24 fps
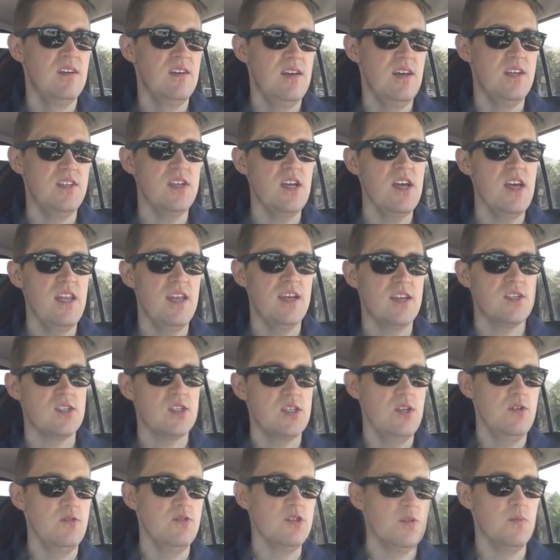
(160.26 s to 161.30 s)
is
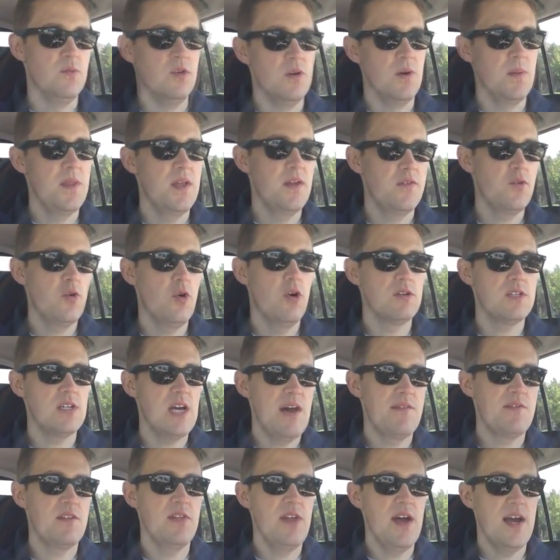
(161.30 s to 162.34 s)
inexcusable. And then, of course,
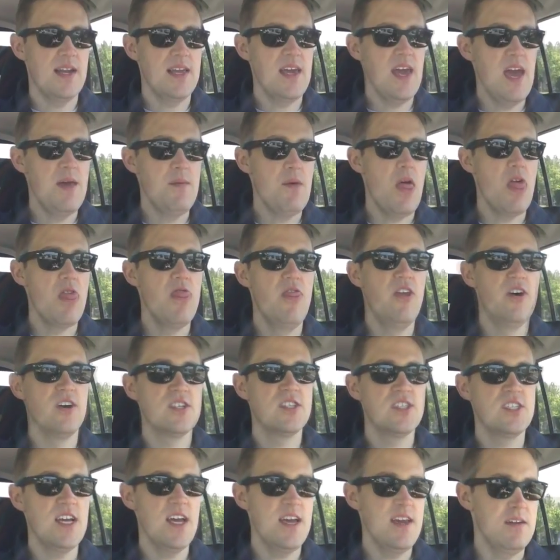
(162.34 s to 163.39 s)
after that came the
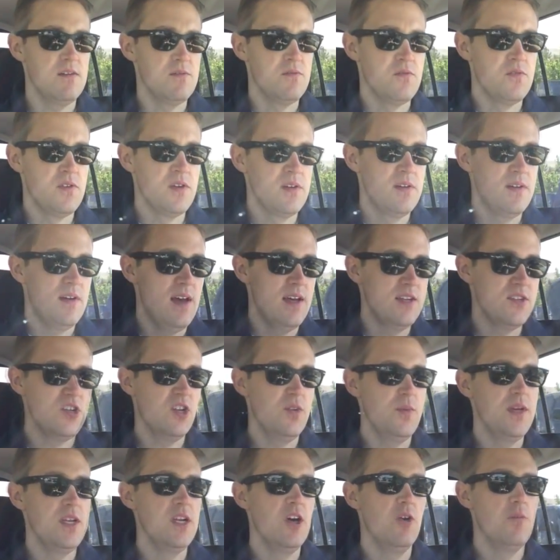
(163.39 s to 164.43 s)
save, as
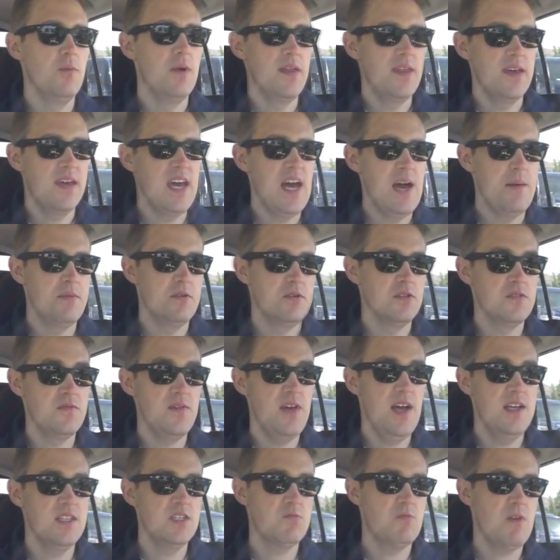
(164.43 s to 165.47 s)
it'll be known by the Capitals
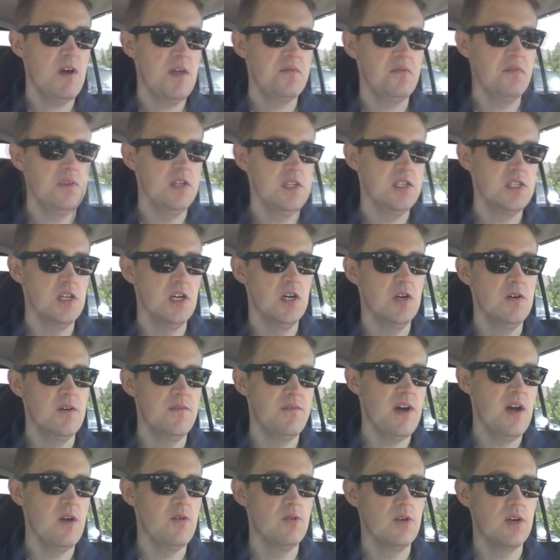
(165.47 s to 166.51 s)
fans, and rightfully so.
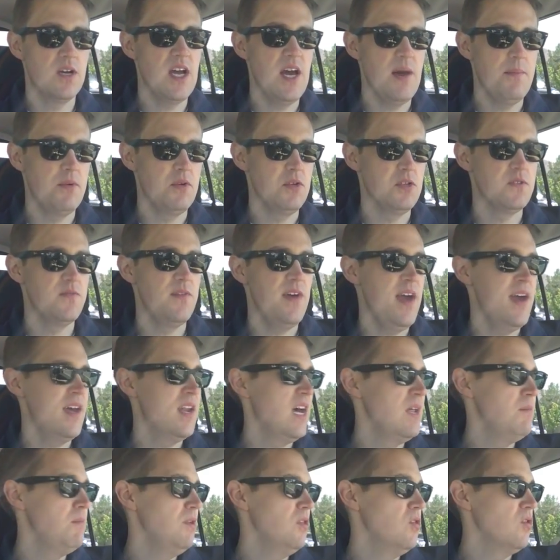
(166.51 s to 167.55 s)
If I were a Capitals fan,
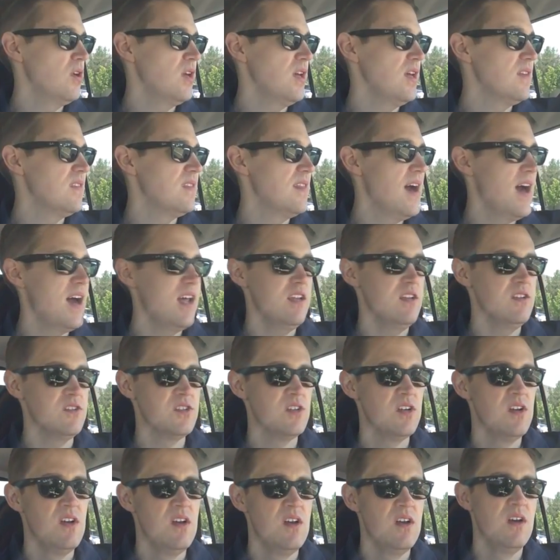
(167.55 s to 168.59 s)
I'd be looking at that
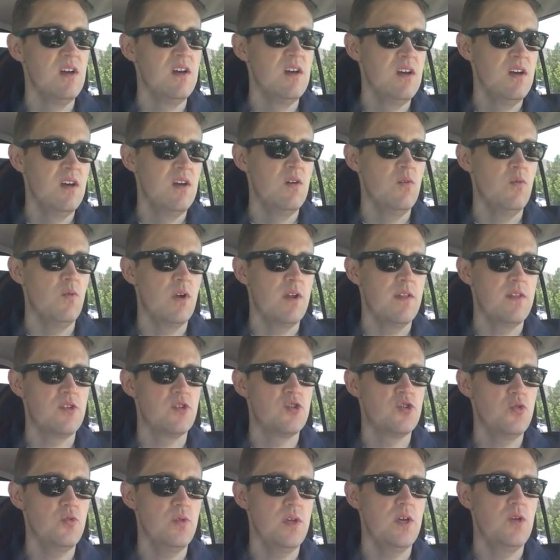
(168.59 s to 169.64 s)
as one of the
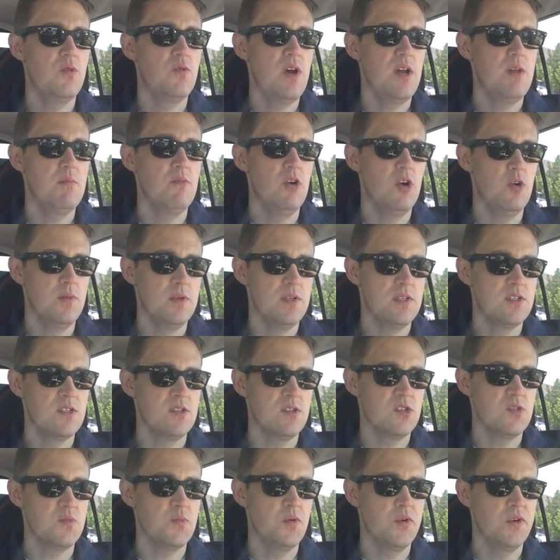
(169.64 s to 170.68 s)
truly great moments
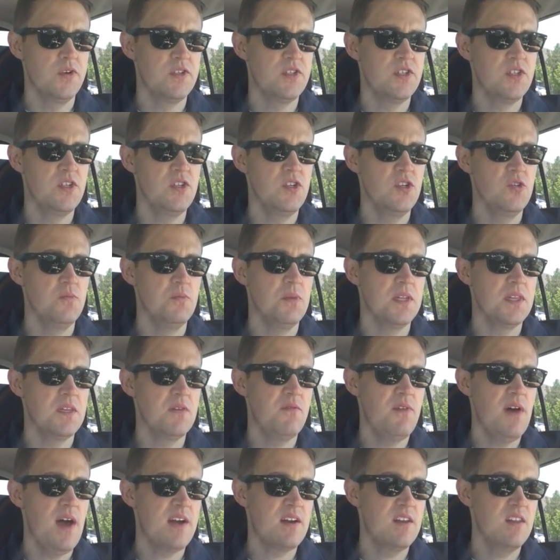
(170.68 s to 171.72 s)
in sports, too. But the
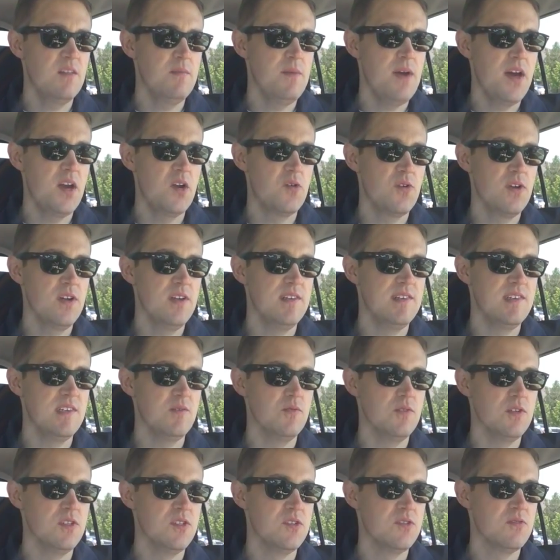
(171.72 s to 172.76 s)
fact of the matter is,
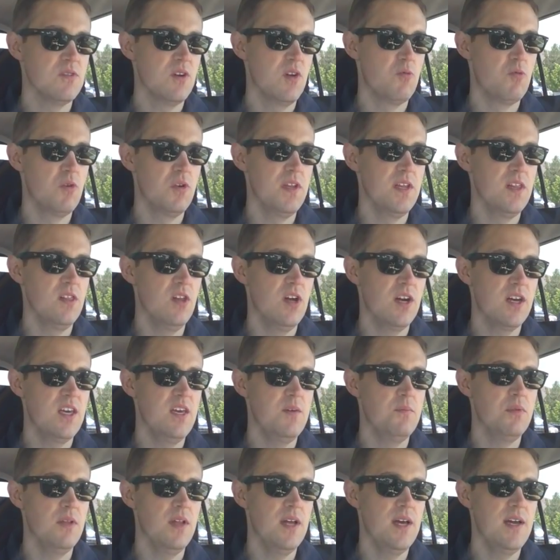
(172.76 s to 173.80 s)
it was a really
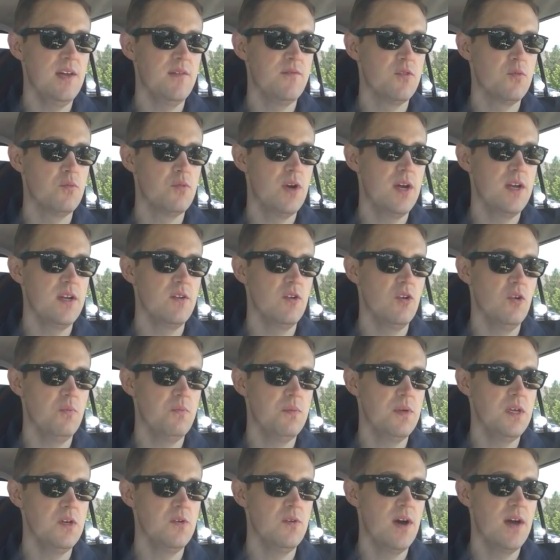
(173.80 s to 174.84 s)
lucky play for Braden
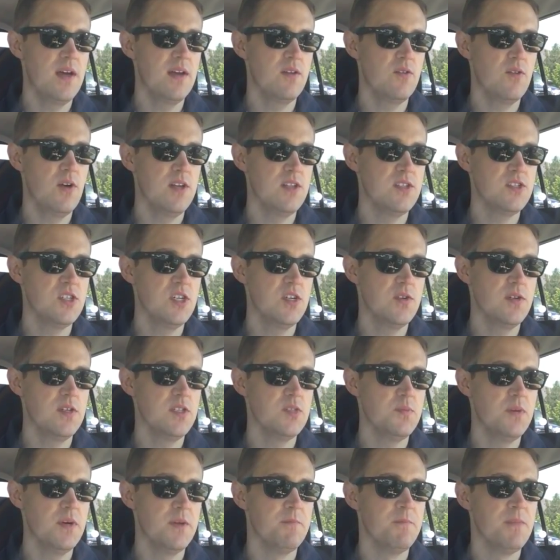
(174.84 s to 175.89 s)
Holtby, who had a great
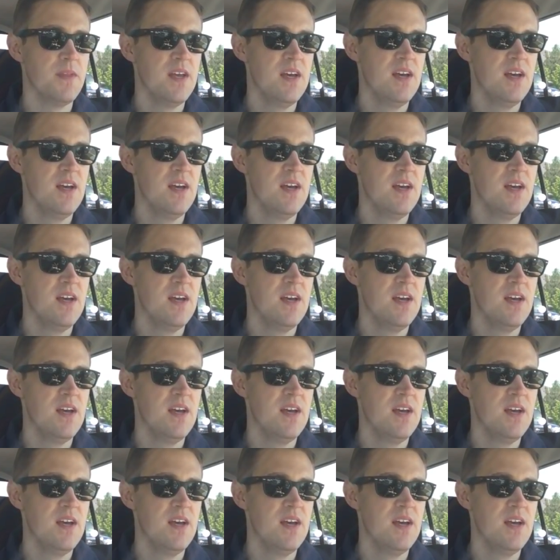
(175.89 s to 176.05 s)
series, but